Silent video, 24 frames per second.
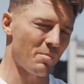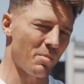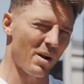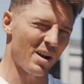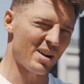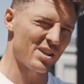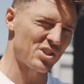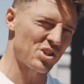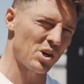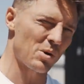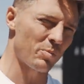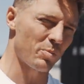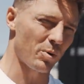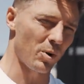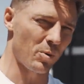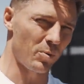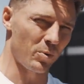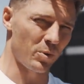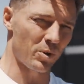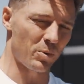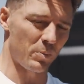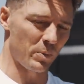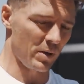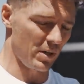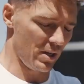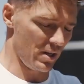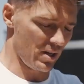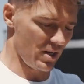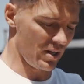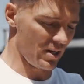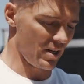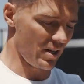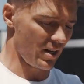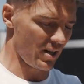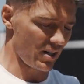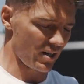I brought a jump rope with me
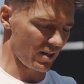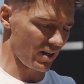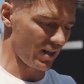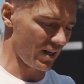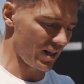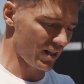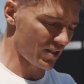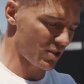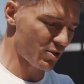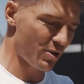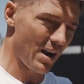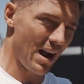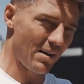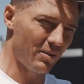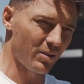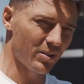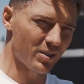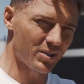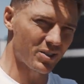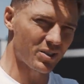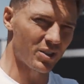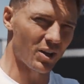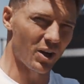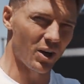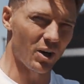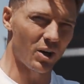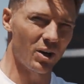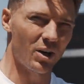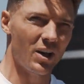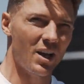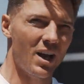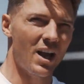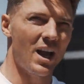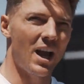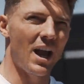on our uh, travels, so